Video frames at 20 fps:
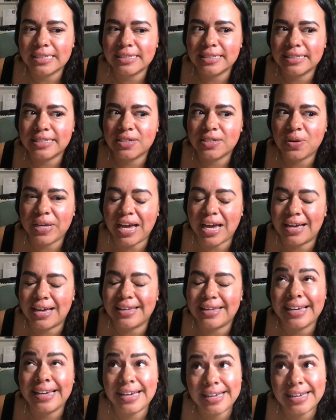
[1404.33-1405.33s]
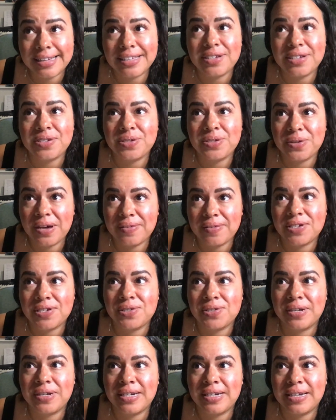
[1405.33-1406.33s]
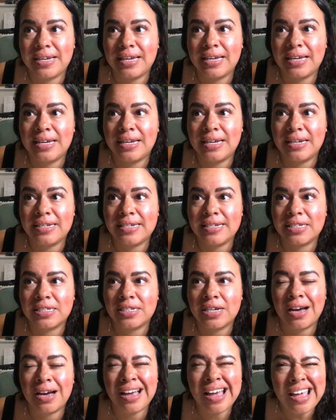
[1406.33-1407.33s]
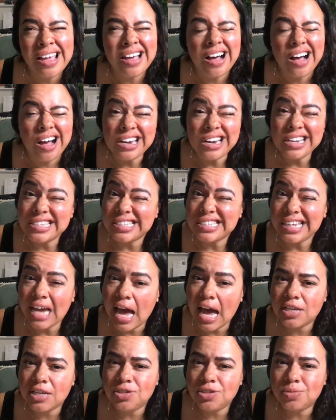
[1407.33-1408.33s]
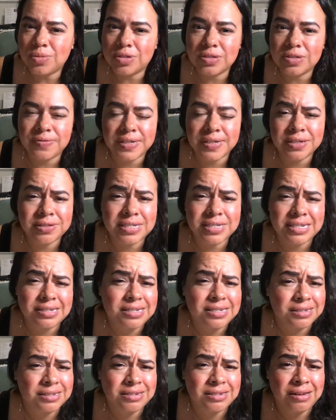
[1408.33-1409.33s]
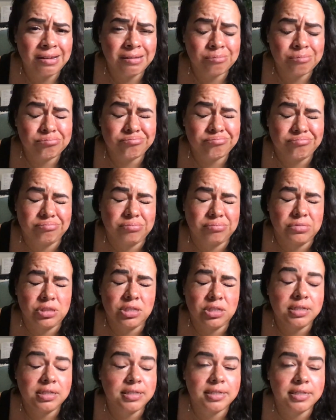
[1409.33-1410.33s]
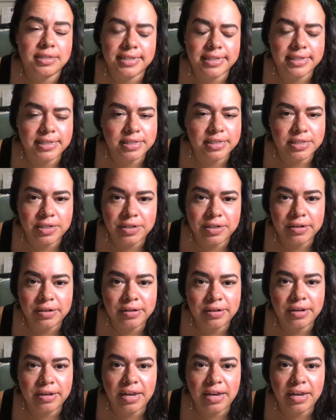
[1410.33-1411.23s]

So yeah, you do have to do it in TikTok. Honestly, I do most videos in TikTok just because it's easier.